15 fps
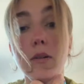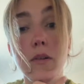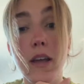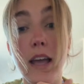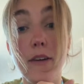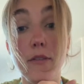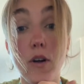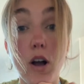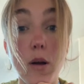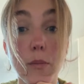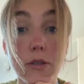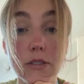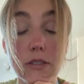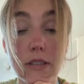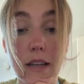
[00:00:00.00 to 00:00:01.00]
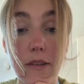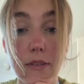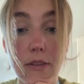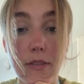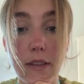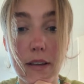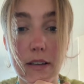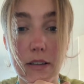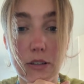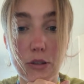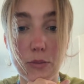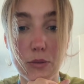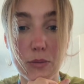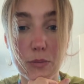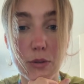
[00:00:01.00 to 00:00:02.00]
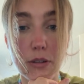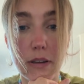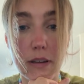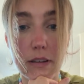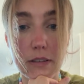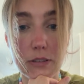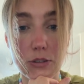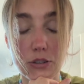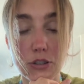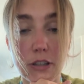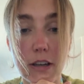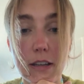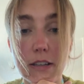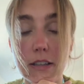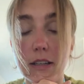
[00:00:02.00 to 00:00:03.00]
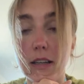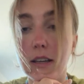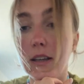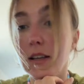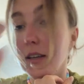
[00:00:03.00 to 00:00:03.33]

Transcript: have almost everything that you would put into chai tea,